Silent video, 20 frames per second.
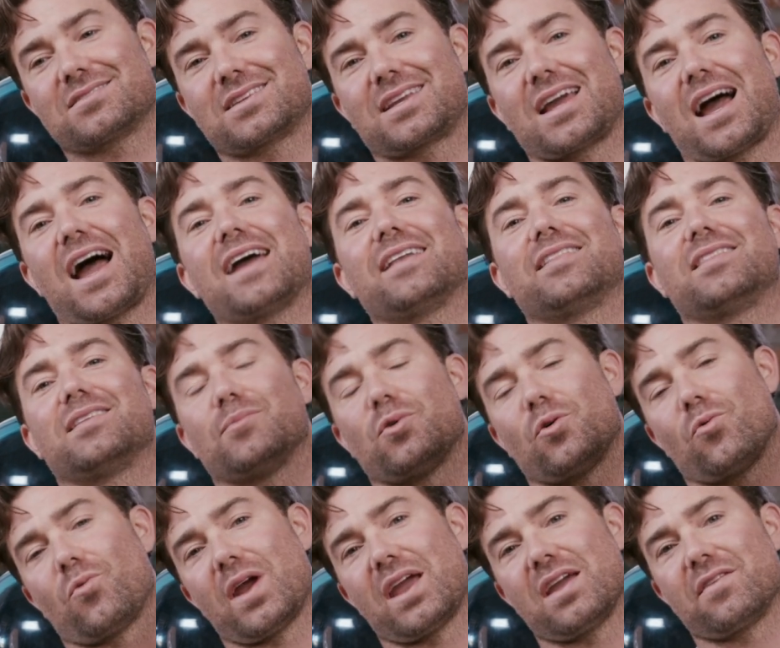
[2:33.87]
guide them
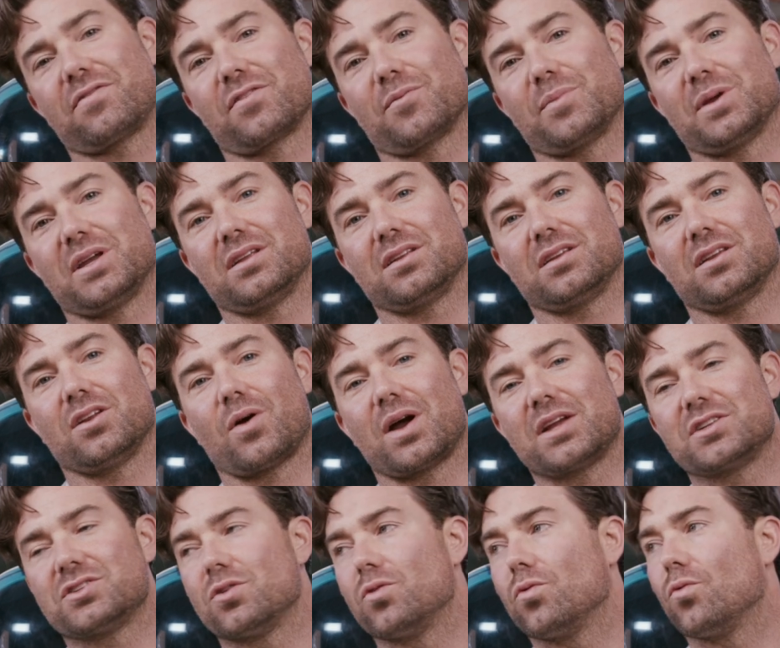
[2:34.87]
away from it. You know, I
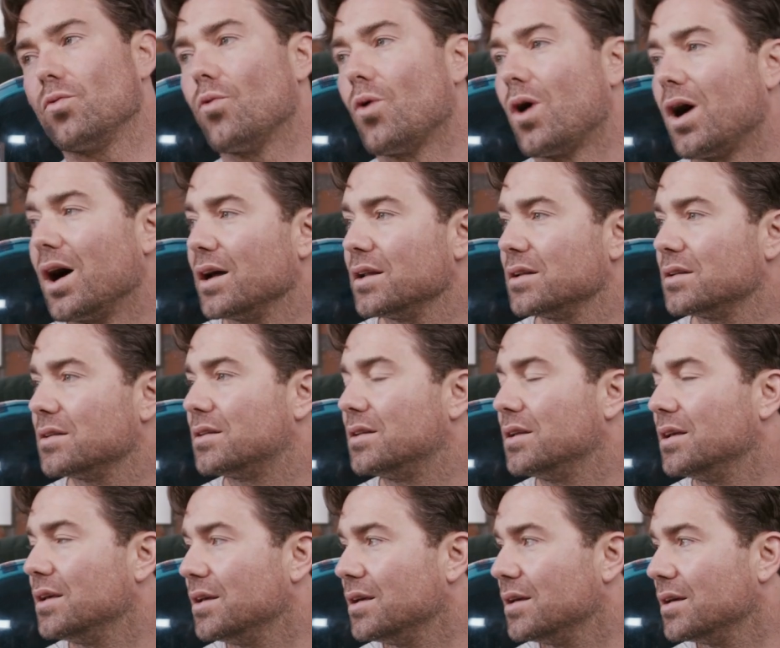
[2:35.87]
don't want
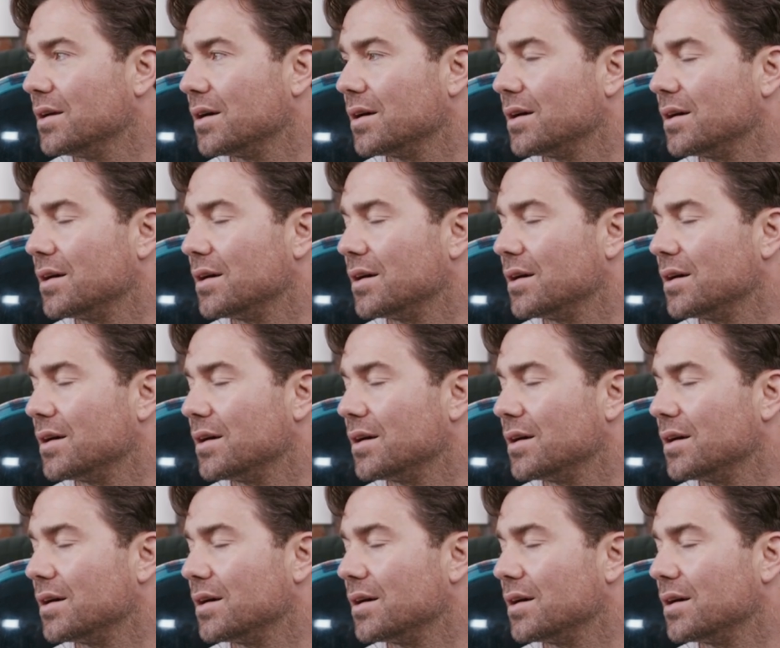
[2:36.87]
the